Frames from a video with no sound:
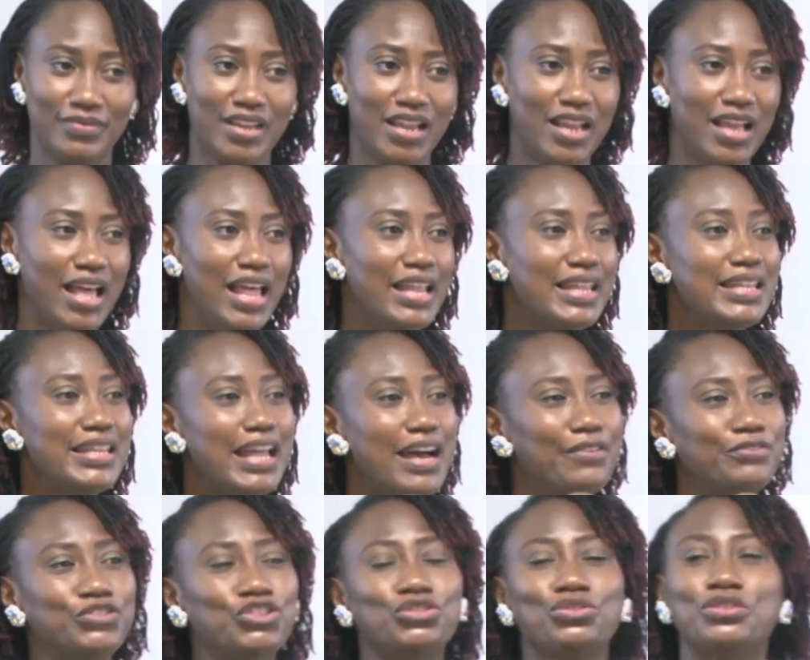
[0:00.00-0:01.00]
love
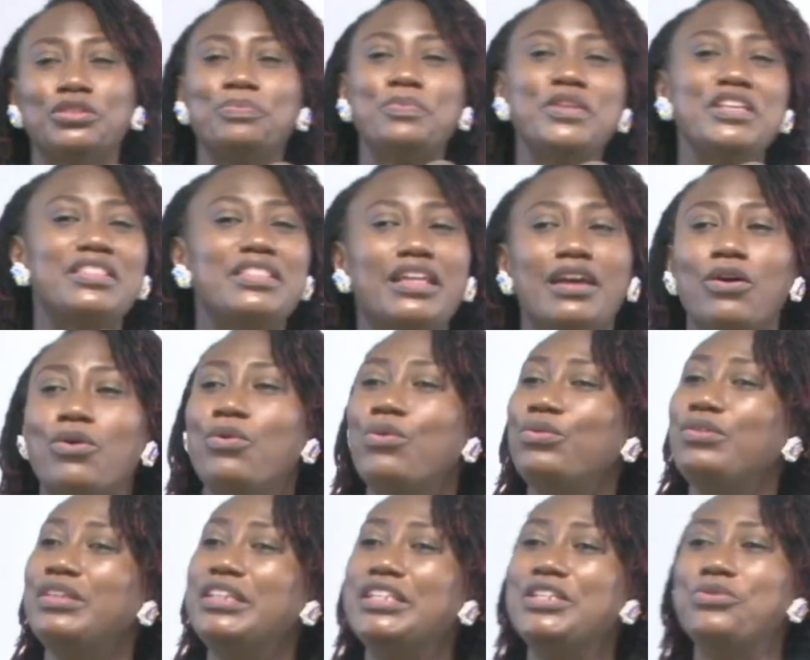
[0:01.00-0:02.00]
should be the
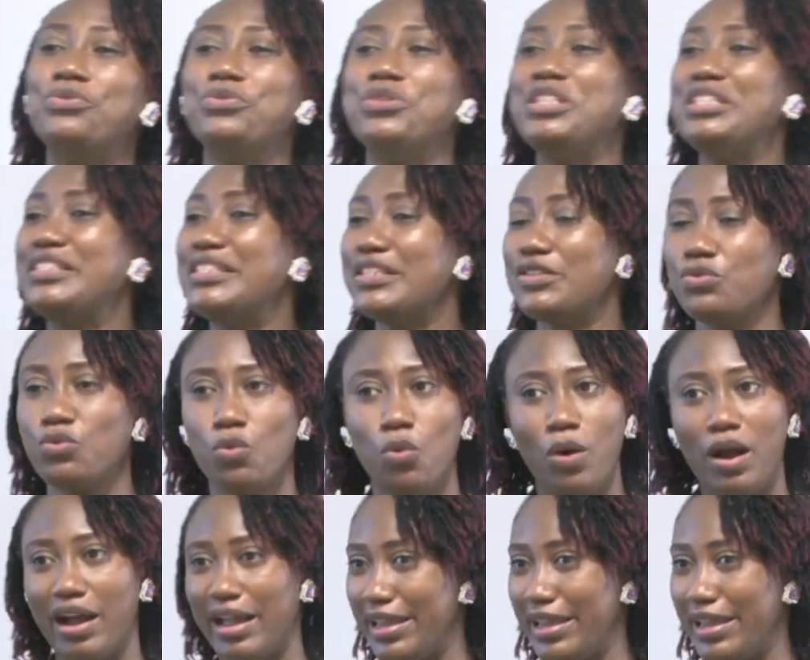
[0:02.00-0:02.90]
only reason why